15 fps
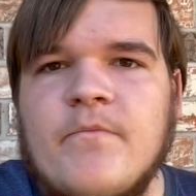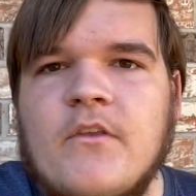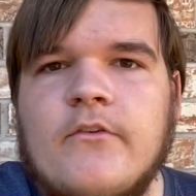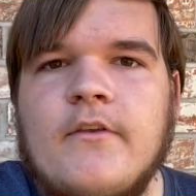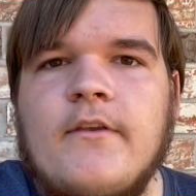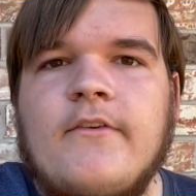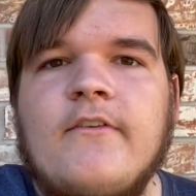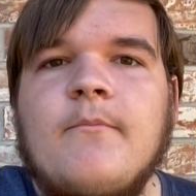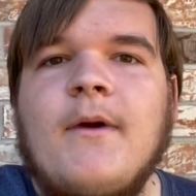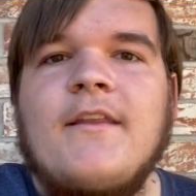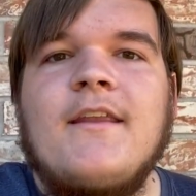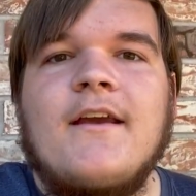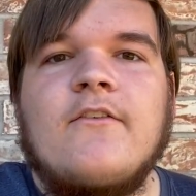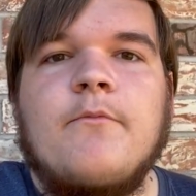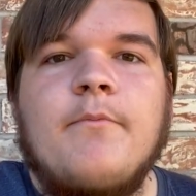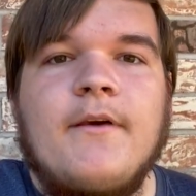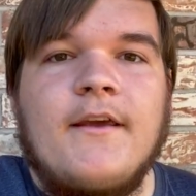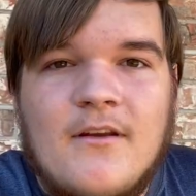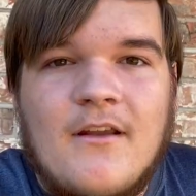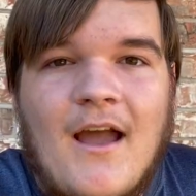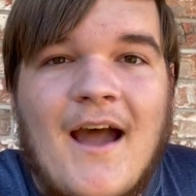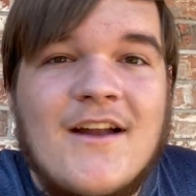So this is my next
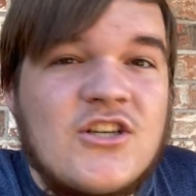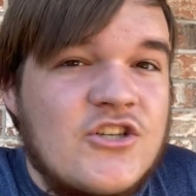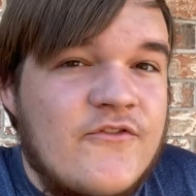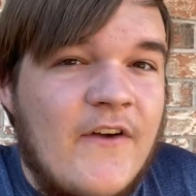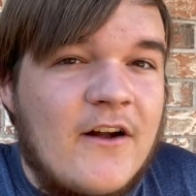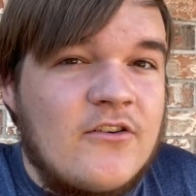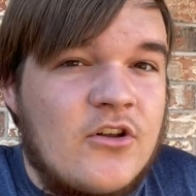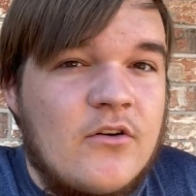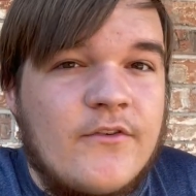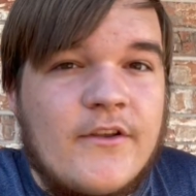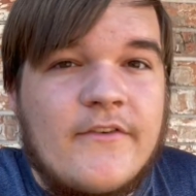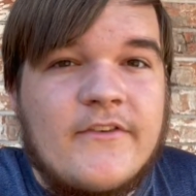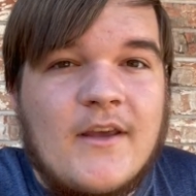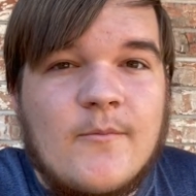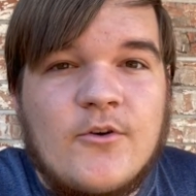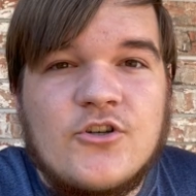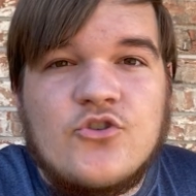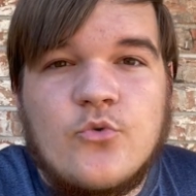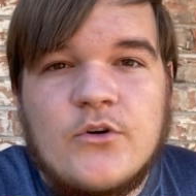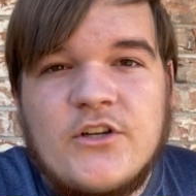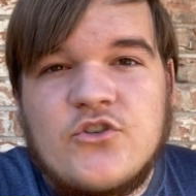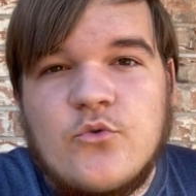pick. I just found it over the summer in
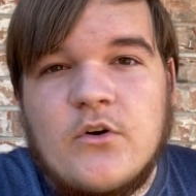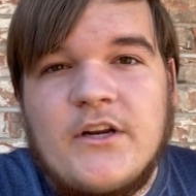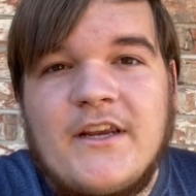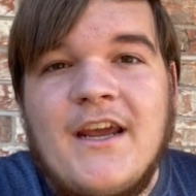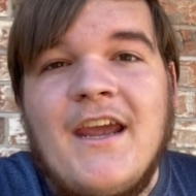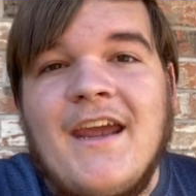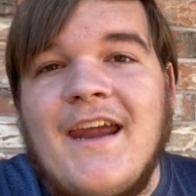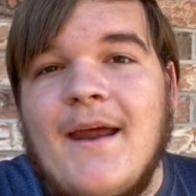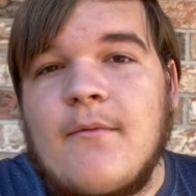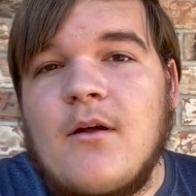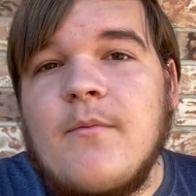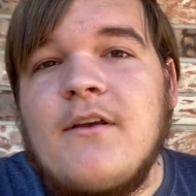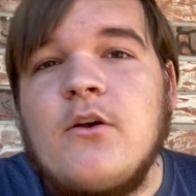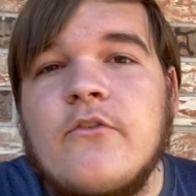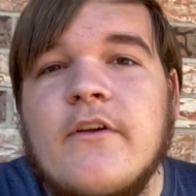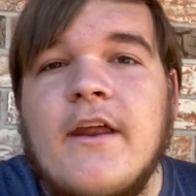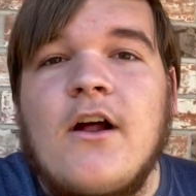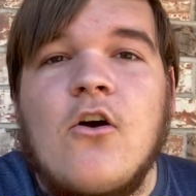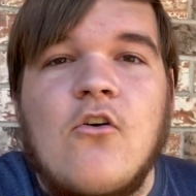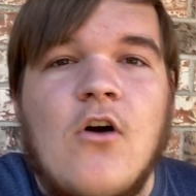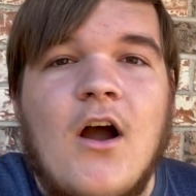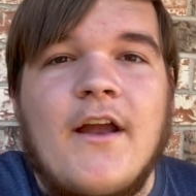2020, and I'm gonna be using it
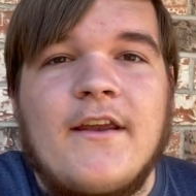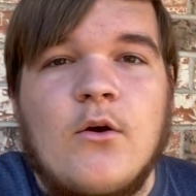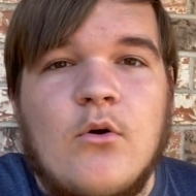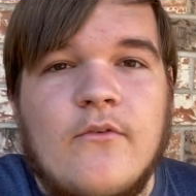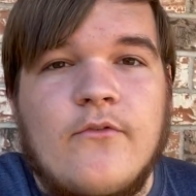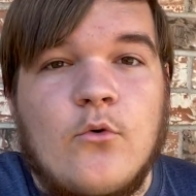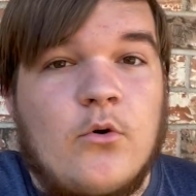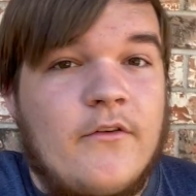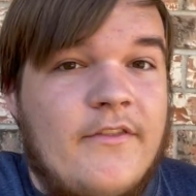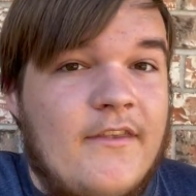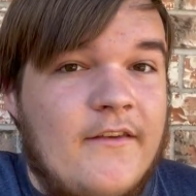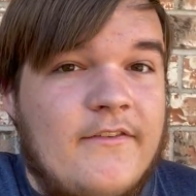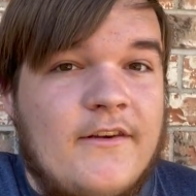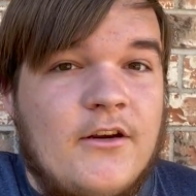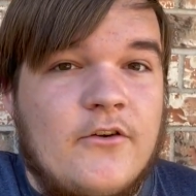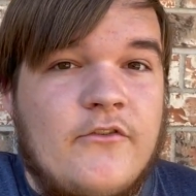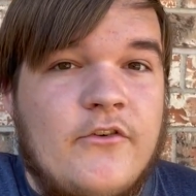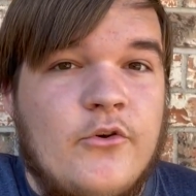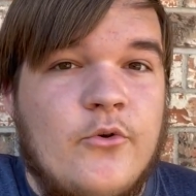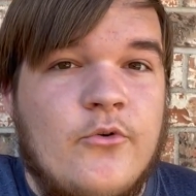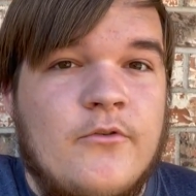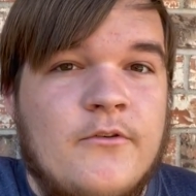a lot going forward this year
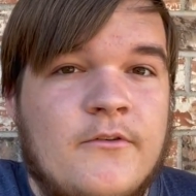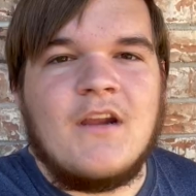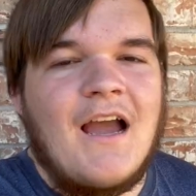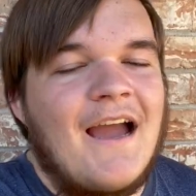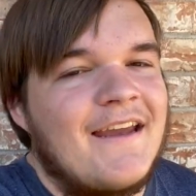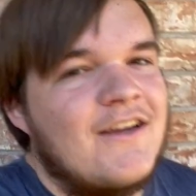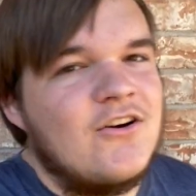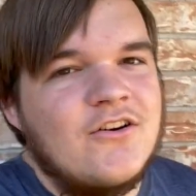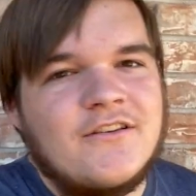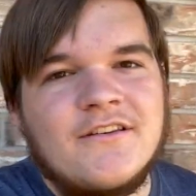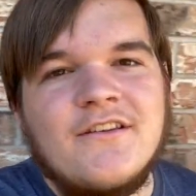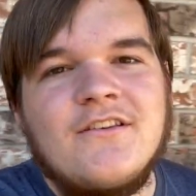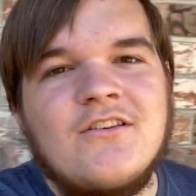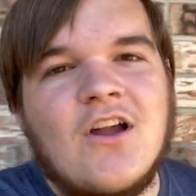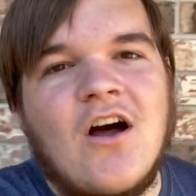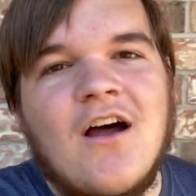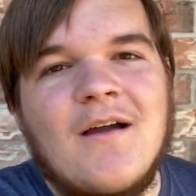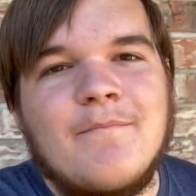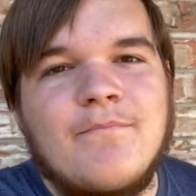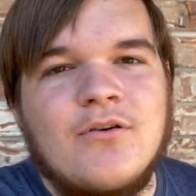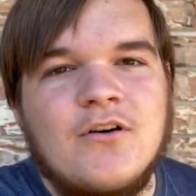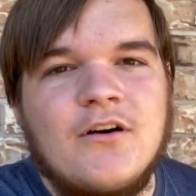too. I couldn't
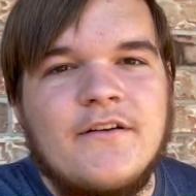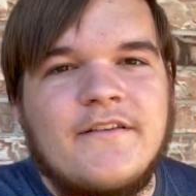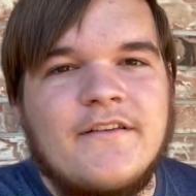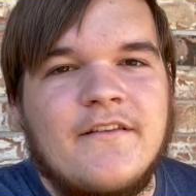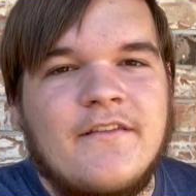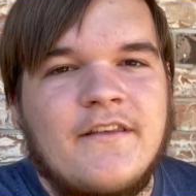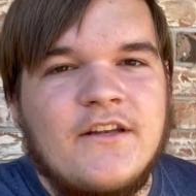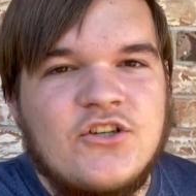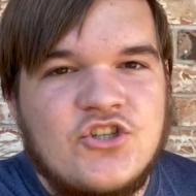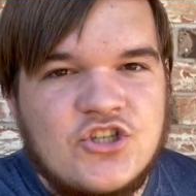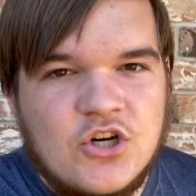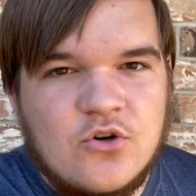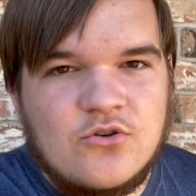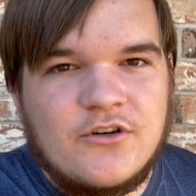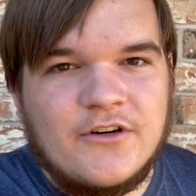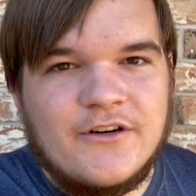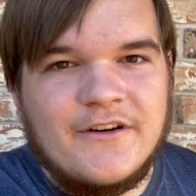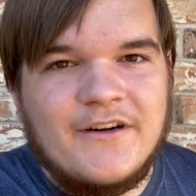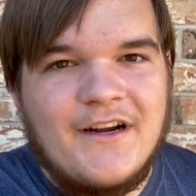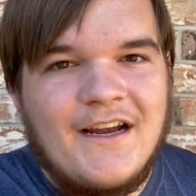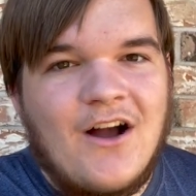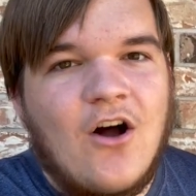not put the
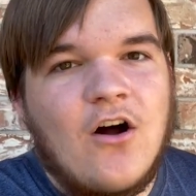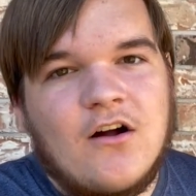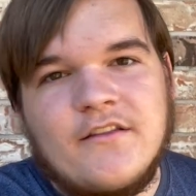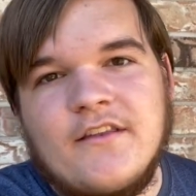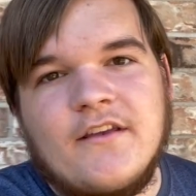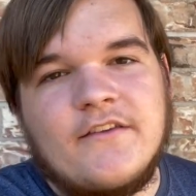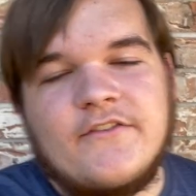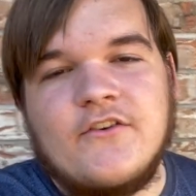Joker on this